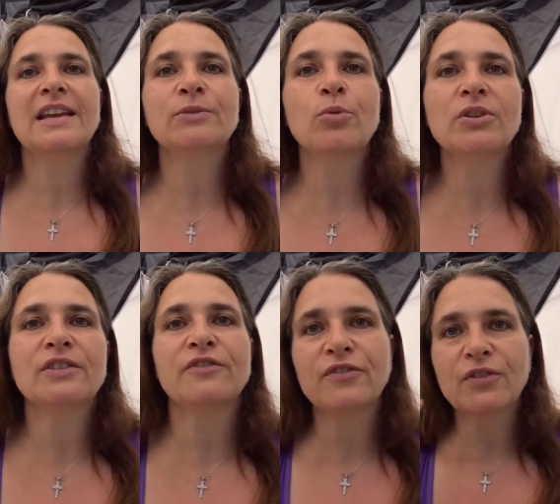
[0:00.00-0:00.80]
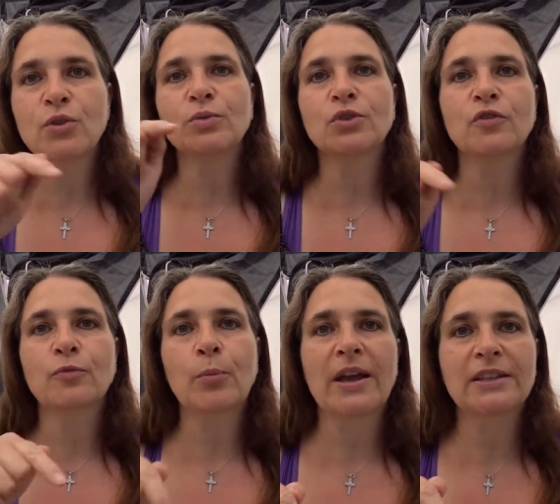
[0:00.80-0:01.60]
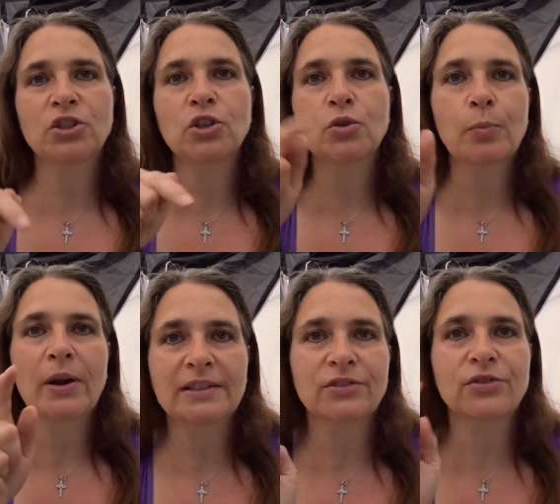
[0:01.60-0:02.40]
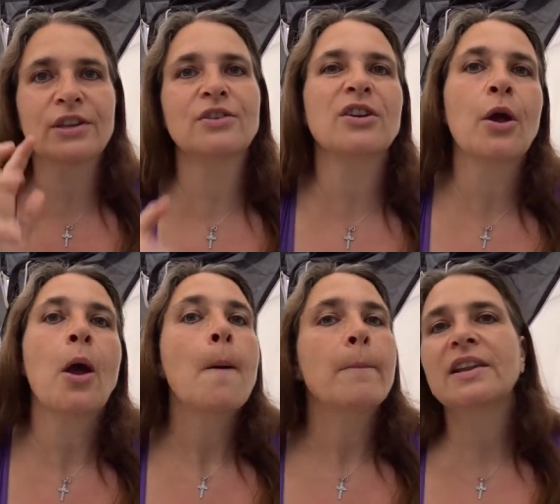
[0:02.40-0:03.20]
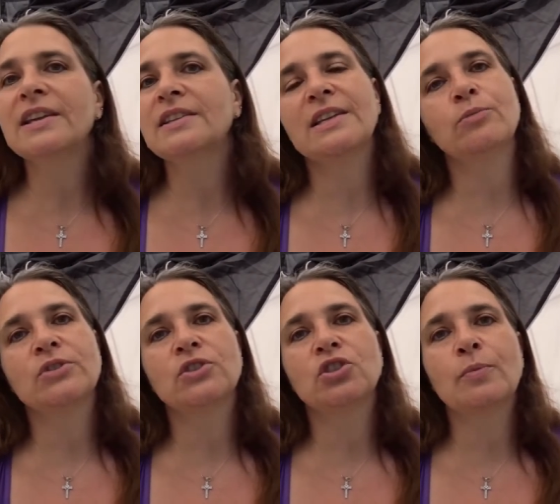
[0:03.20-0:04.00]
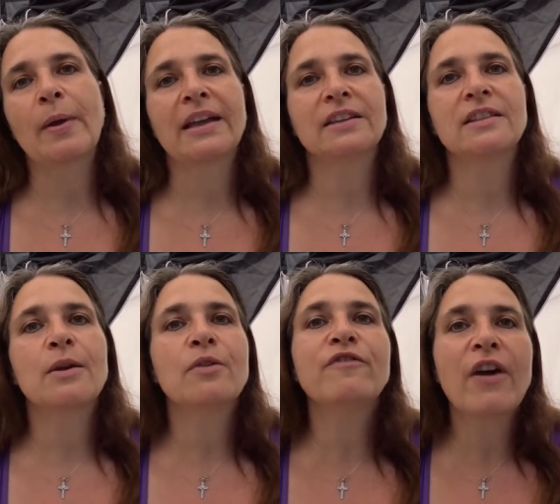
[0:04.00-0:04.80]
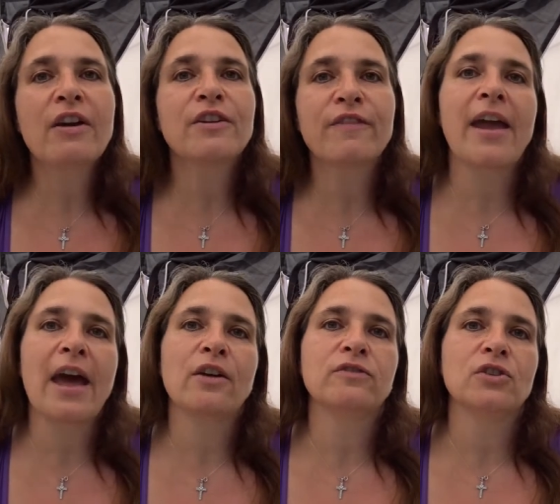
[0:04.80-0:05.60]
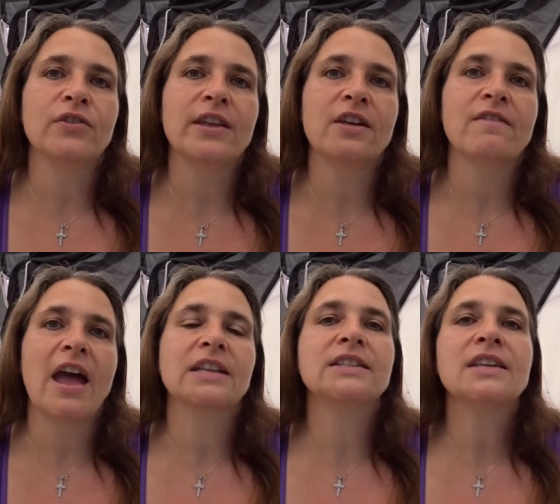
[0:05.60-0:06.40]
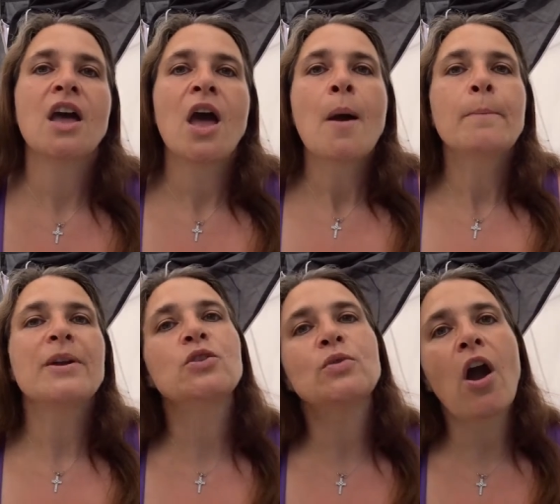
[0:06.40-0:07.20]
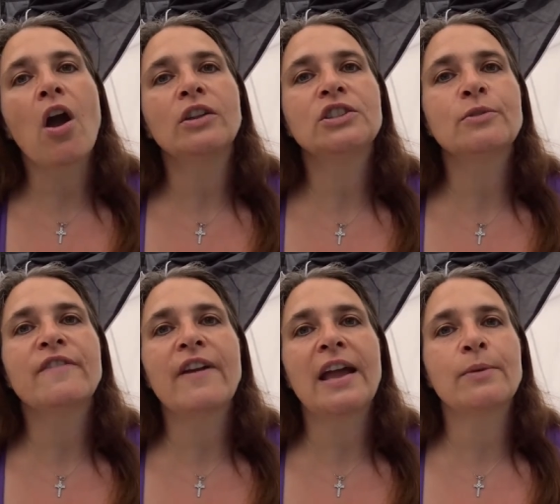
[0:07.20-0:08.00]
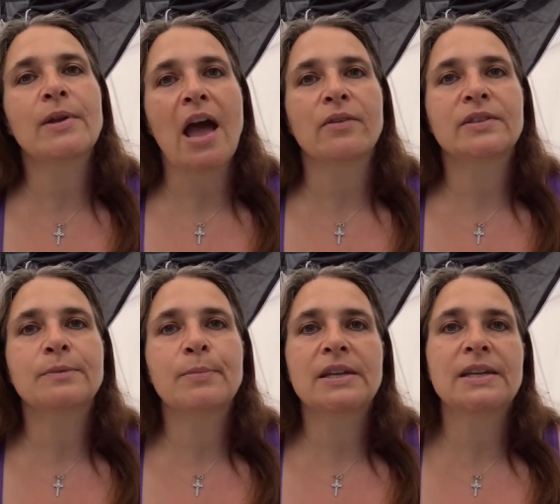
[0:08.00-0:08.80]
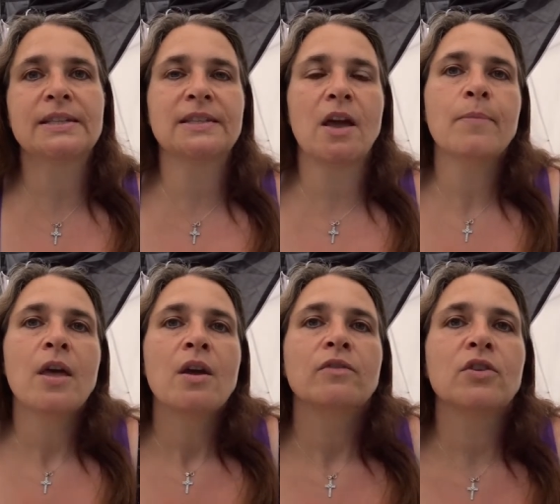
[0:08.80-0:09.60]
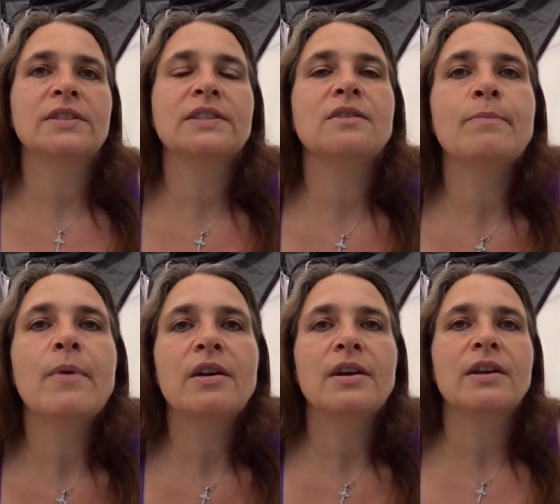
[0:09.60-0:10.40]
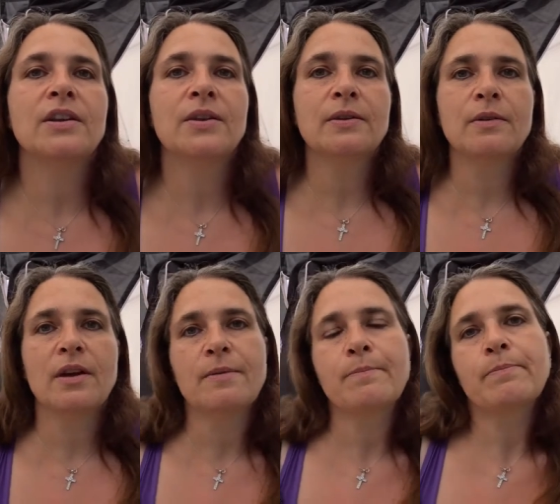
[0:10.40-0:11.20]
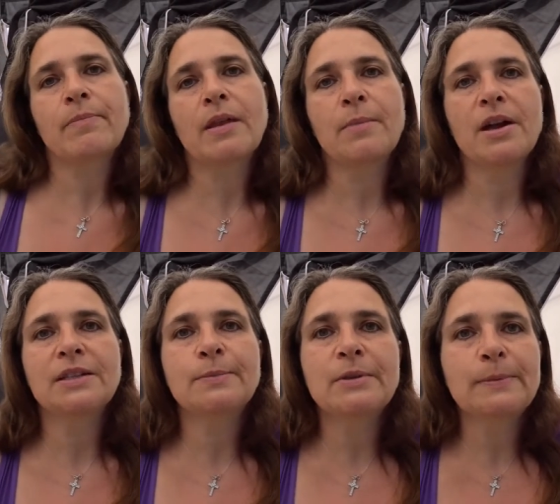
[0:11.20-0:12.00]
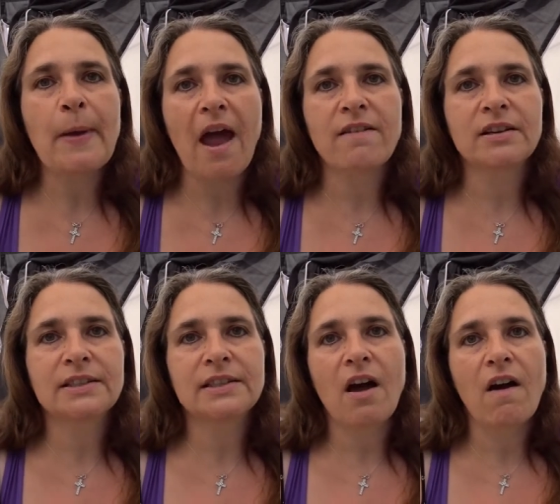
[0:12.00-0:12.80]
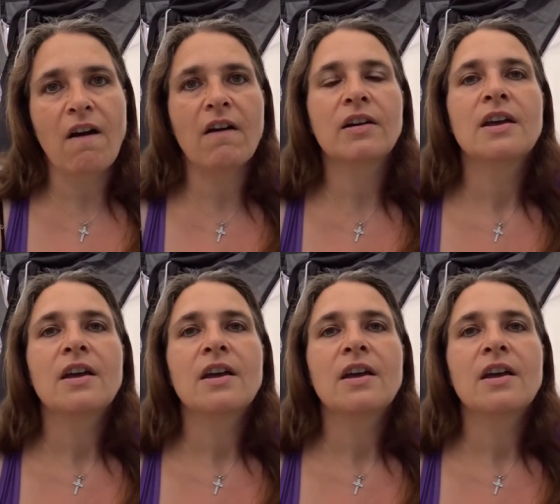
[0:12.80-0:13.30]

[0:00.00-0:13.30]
it, was a few sort of press two, press three, you know, but it, it wasn't too bad, and they were very, very helpful on the other end. But you can't do it for anyone else because um, got some, uh, I know um, my husband's parents are